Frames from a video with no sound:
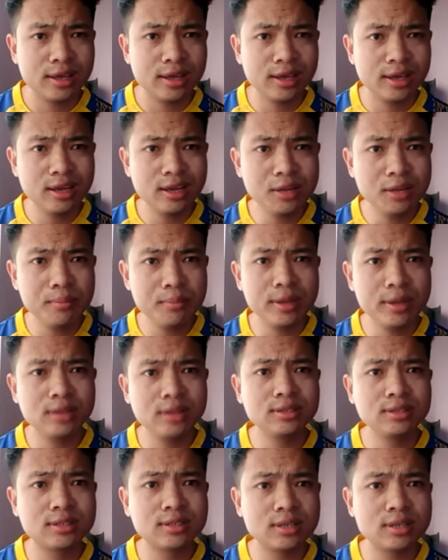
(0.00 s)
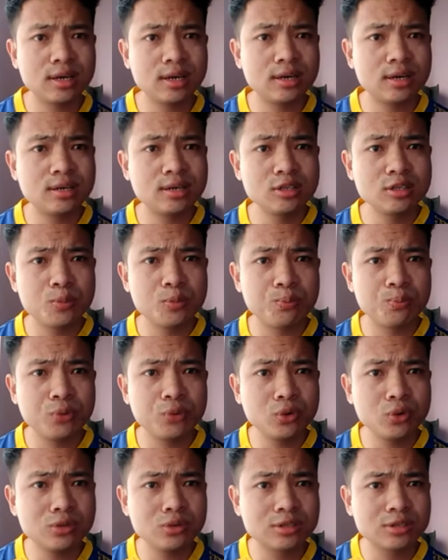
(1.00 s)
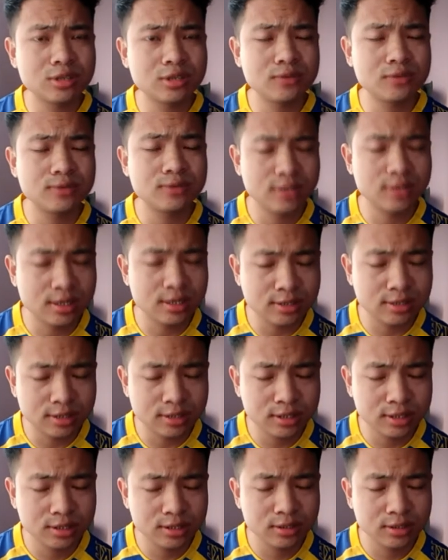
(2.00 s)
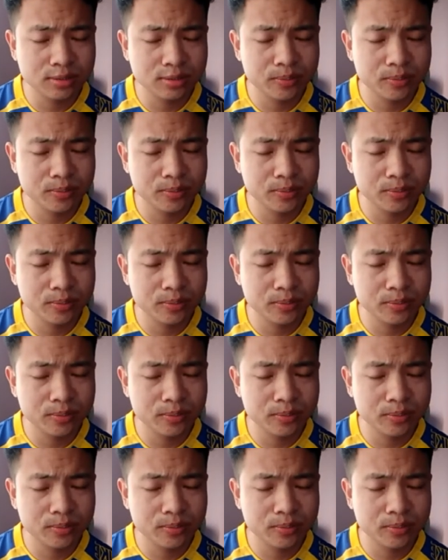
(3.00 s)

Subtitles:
Elements are the pure substances.